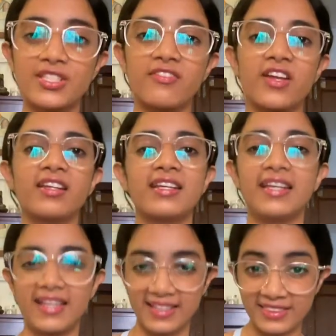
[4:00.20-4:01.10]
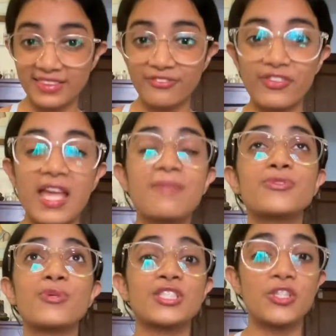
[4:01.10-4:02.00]
I've done,
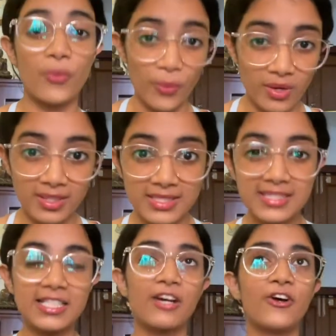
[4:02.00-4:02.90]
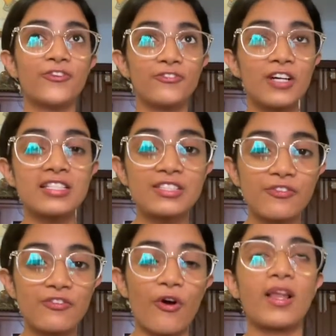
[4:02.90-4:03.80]
Flames was the worst. First
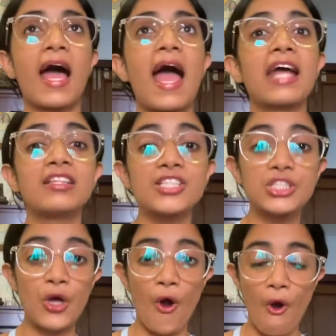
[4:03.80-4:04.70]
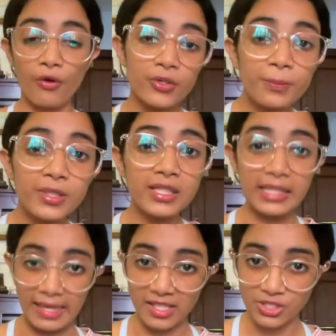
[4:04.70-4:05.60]
of all, I had this horrible
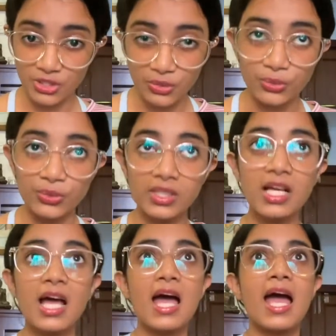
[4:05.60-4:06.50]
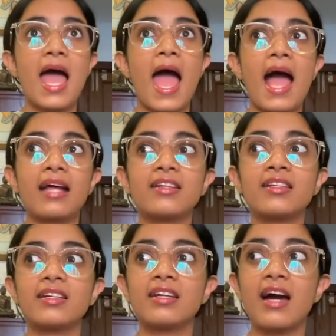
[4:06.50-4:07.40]
day at school,
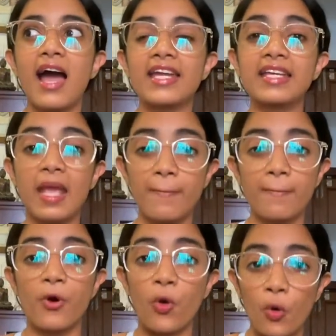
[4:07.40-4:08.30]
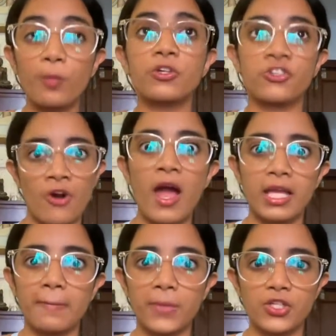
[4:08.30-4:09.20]
and I came home
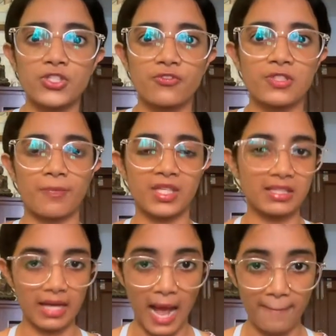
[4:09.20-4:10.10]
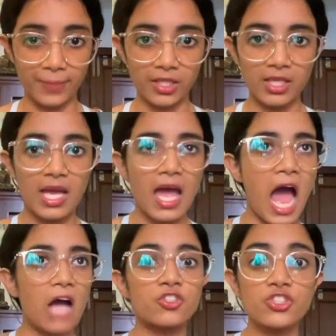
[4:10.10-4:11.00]
crying because of something that happened.
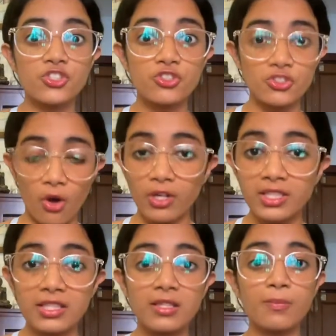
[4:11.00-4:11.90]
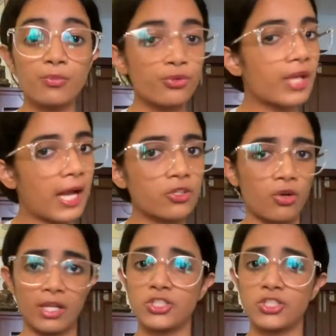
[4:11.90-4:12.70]
I was just not in the mood at all.